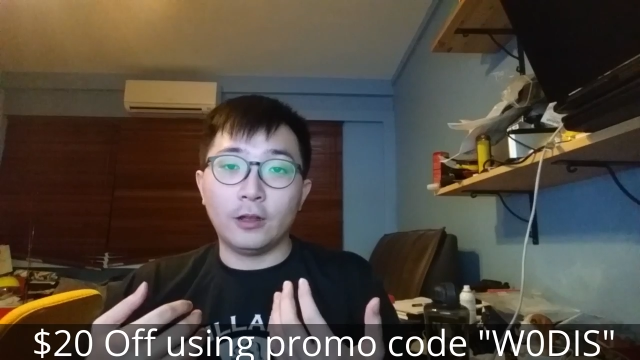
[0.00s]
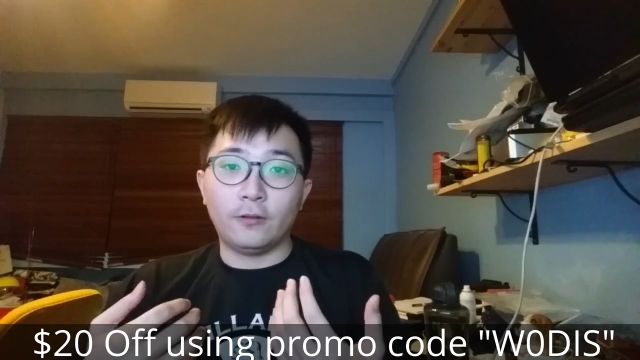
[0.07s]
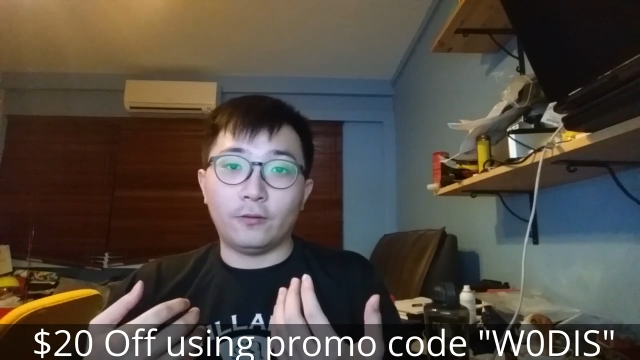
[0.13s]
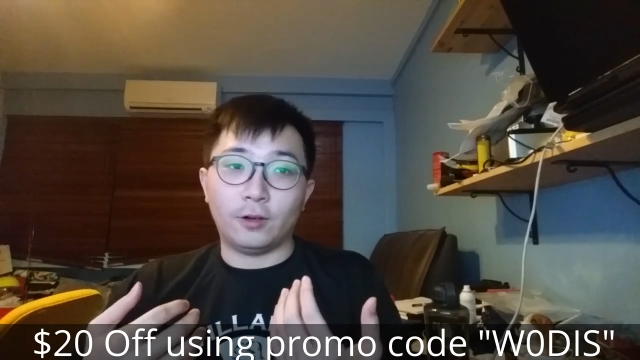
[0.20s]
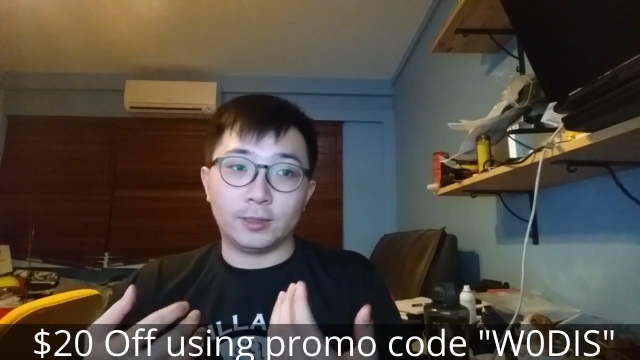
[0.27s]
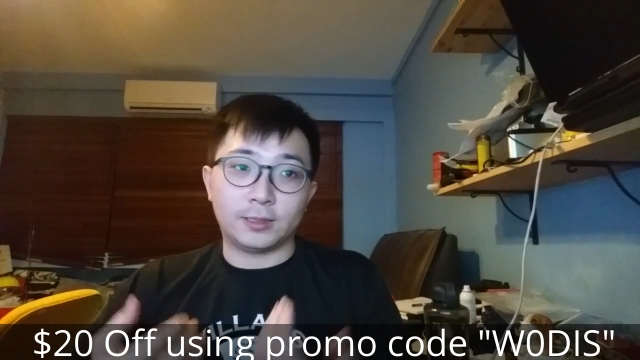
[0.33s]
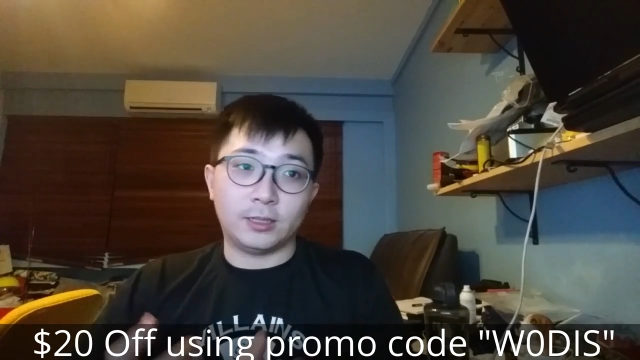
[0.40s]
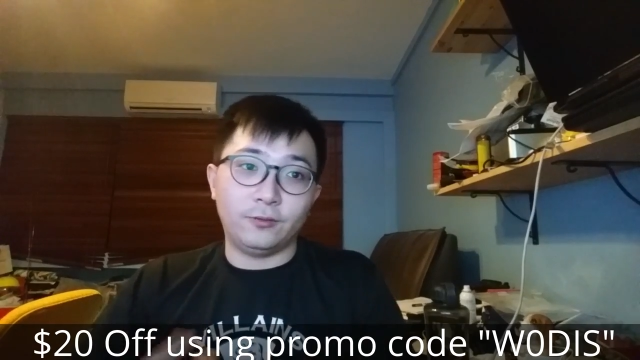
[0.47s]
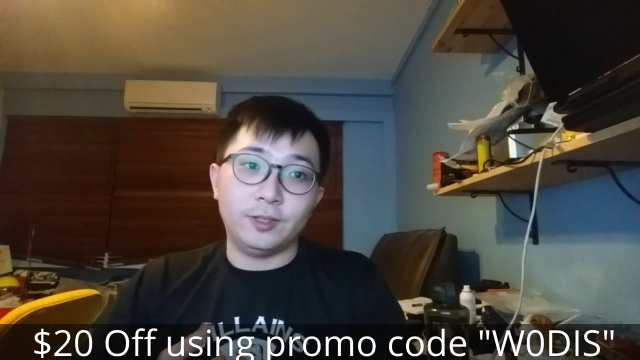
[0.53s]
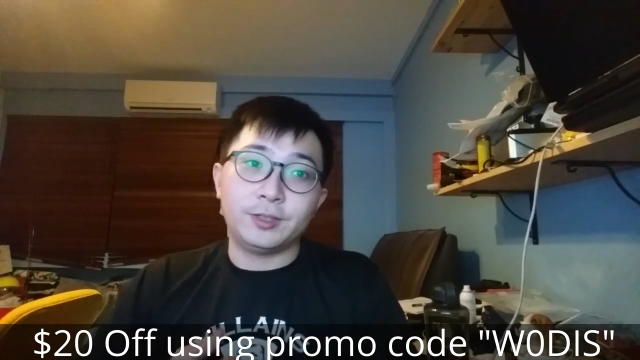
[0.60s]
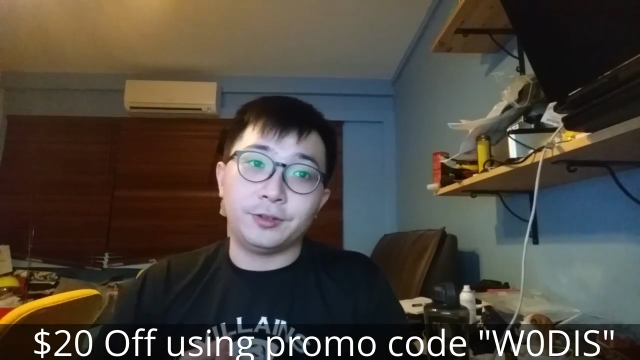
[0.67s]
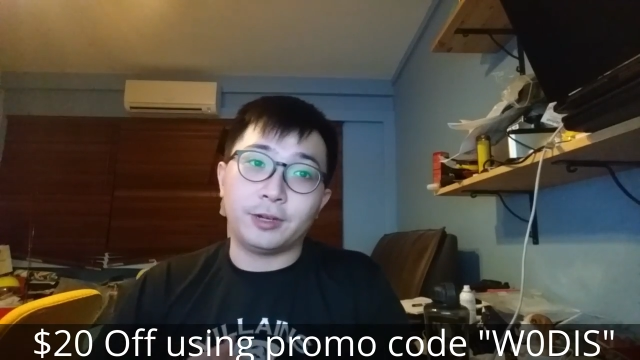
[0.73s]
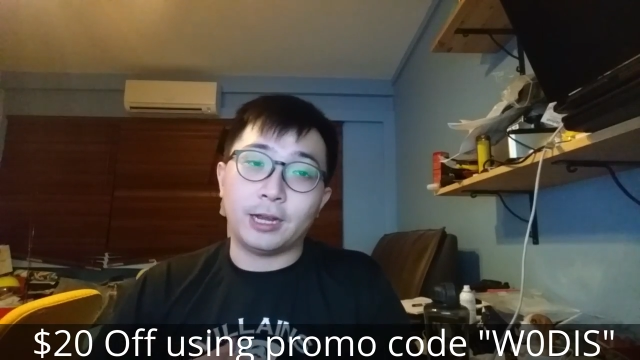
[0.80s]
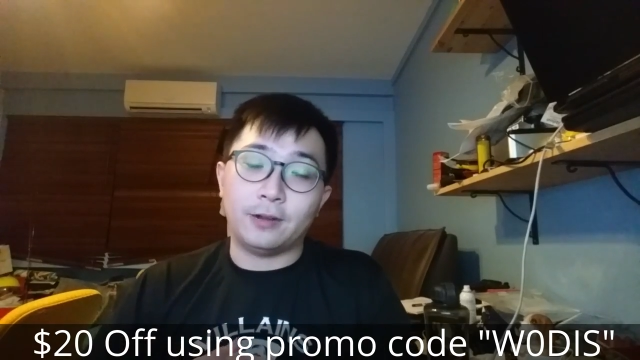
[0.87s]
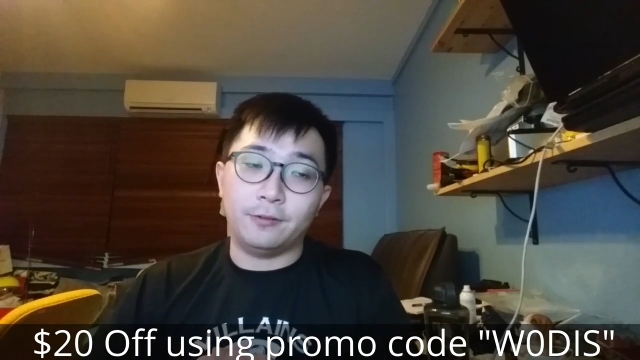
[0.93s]
for service
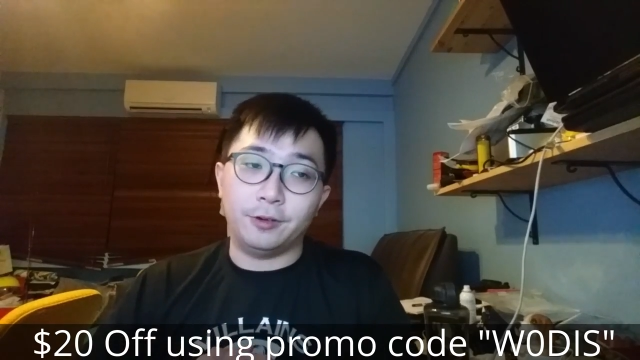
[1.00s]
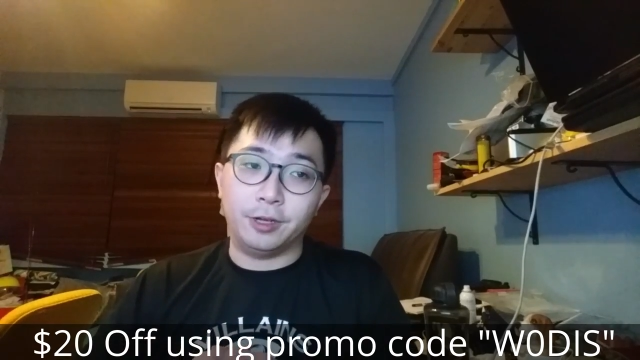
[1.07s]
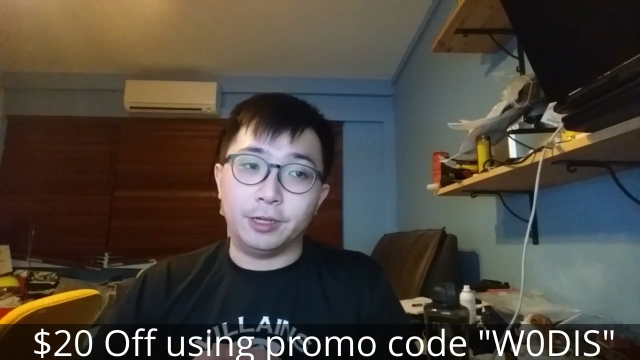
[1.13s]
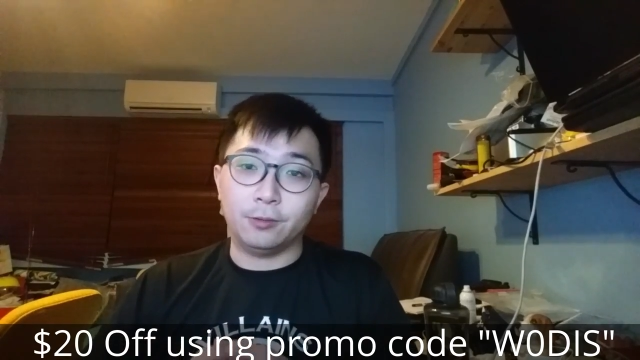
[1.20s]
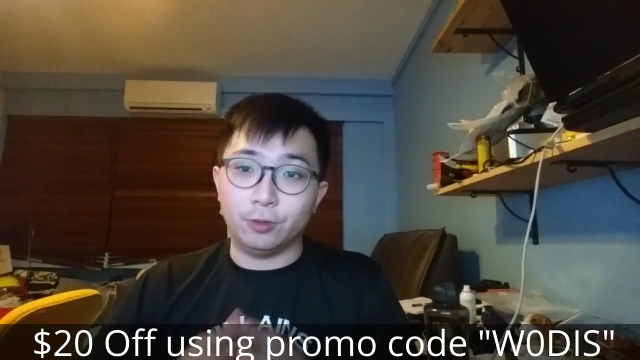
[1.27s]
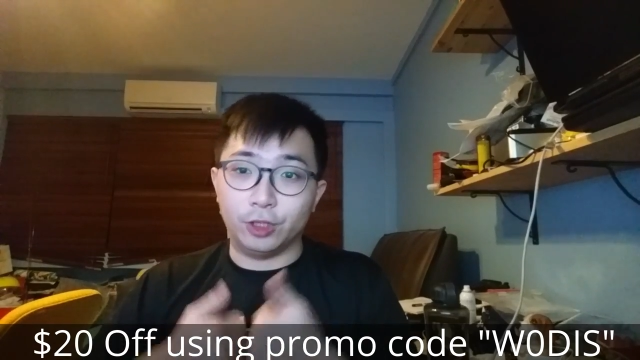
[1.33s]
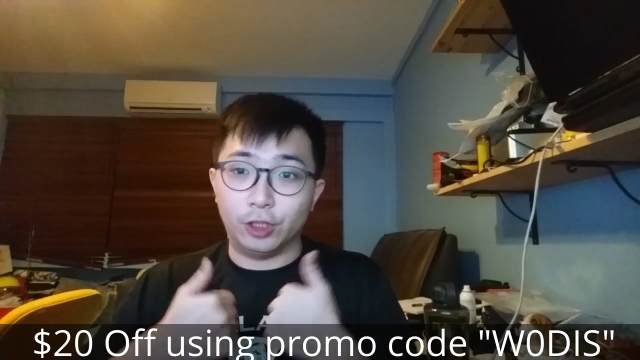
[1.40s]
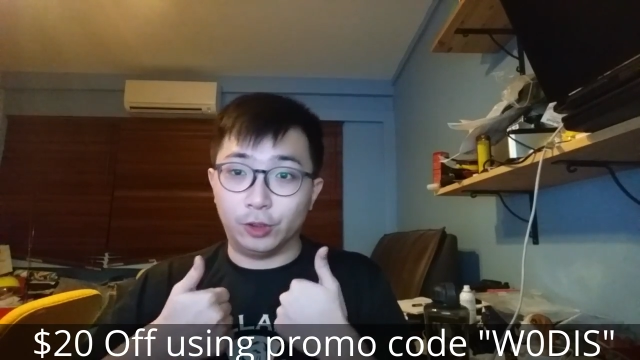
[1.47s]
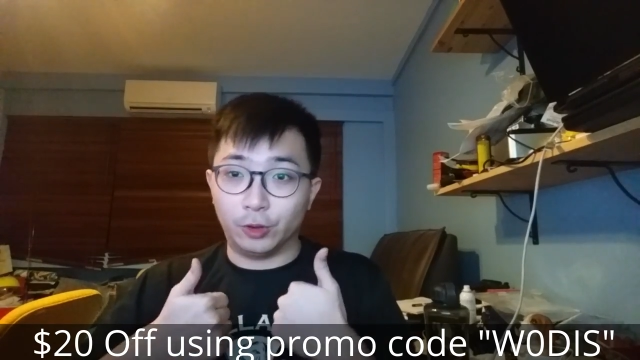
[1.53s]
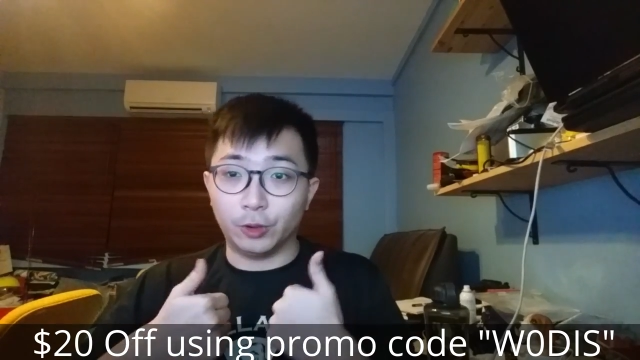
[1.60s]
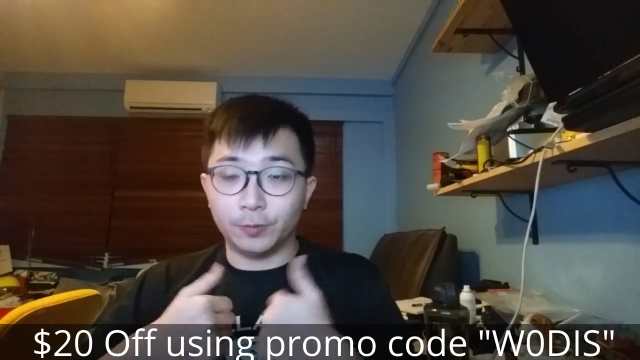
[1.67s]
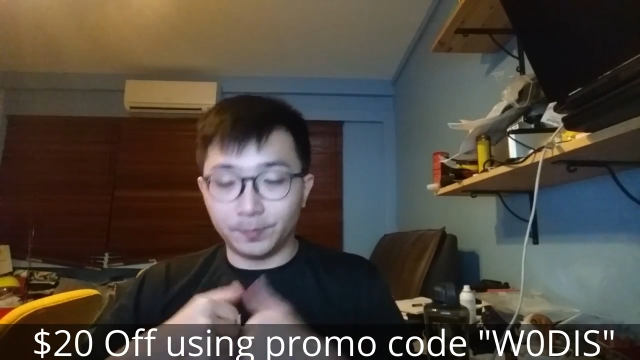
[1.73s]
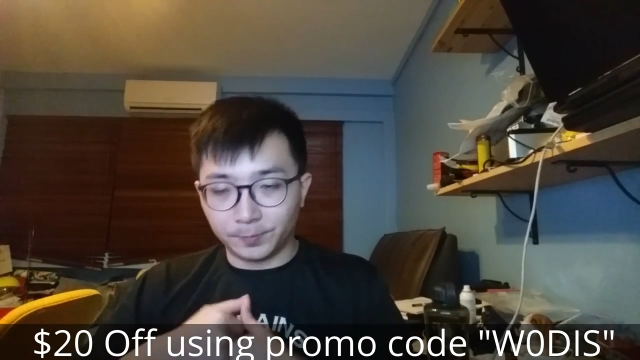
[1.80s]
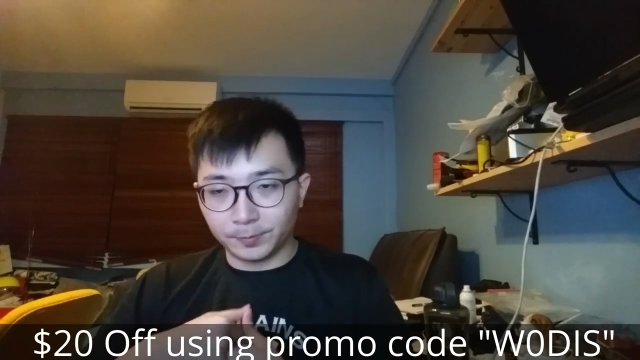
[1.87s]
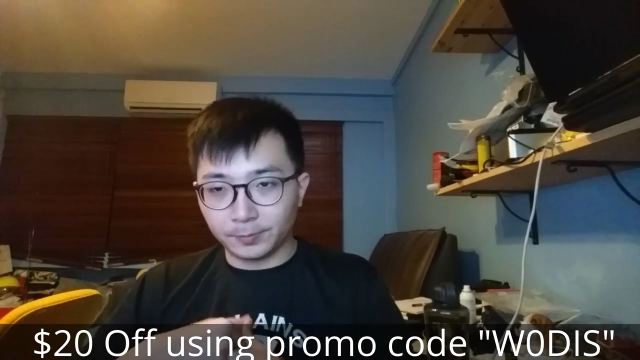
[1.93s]
recovery, which is good